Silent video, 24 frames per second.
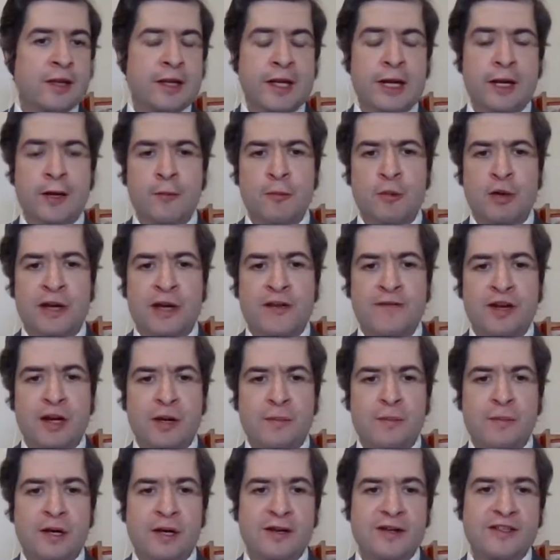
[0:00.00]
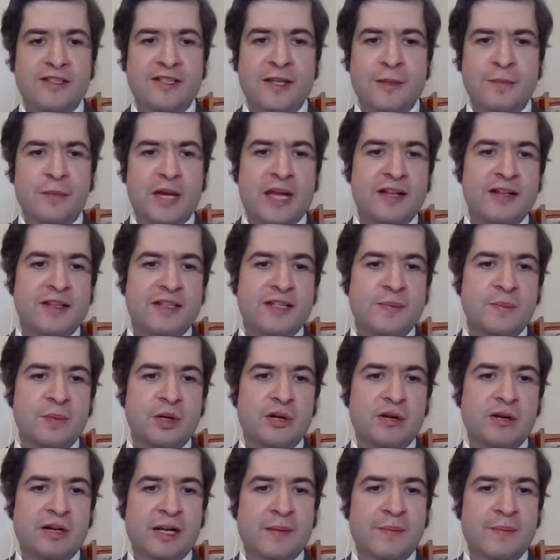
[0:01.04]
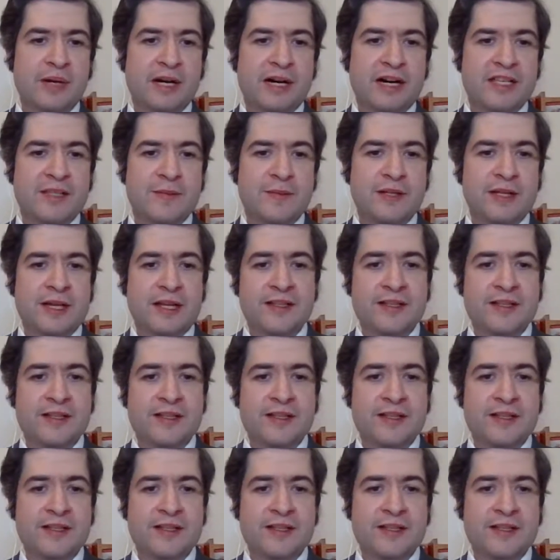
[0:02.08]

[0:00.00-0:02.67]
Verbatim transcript: They're one of our partners that make this program possible,